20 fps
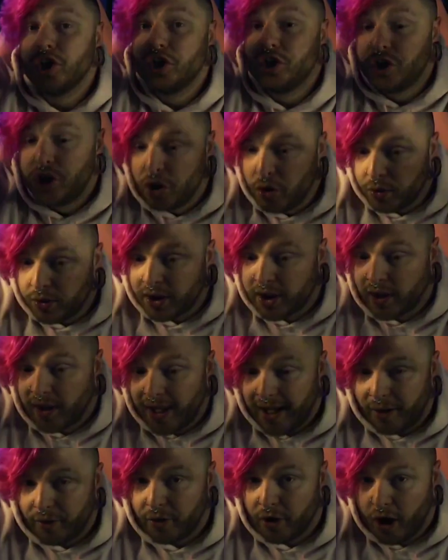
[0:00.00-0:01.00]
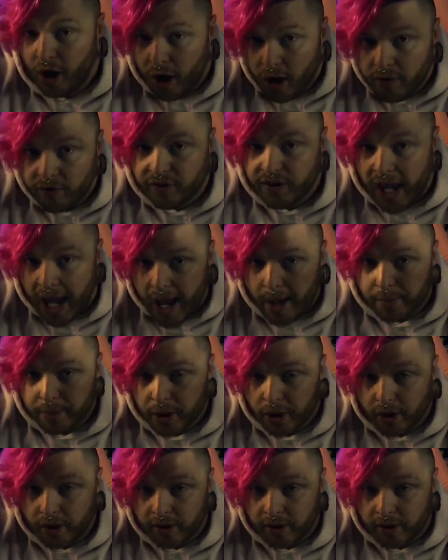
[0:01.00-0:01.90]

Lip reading: to the cloud of CapCut